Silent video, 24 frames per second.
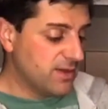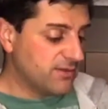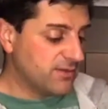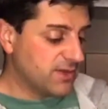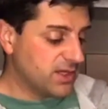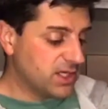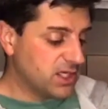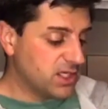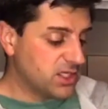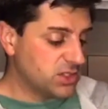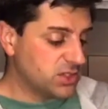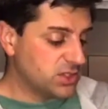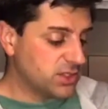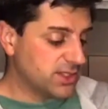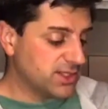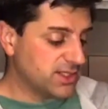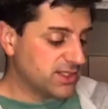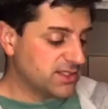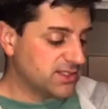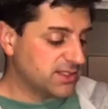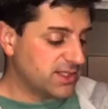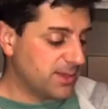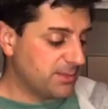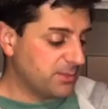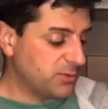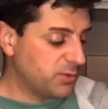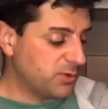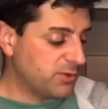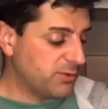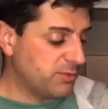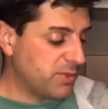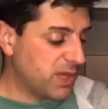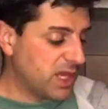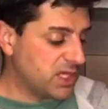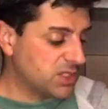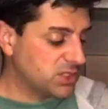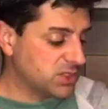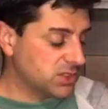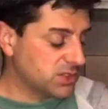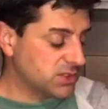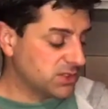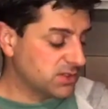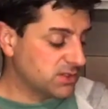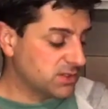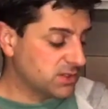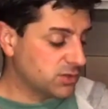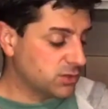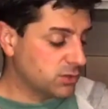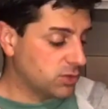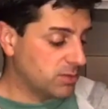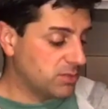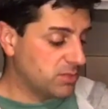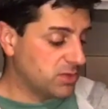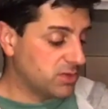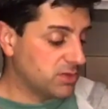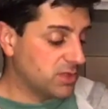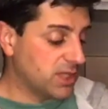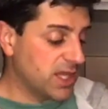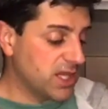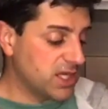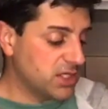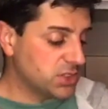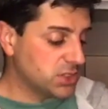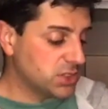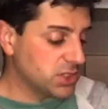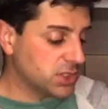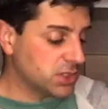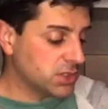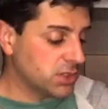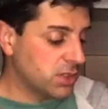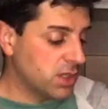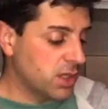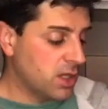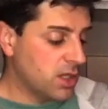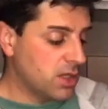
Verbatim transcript: that he should accept with patience the tribulation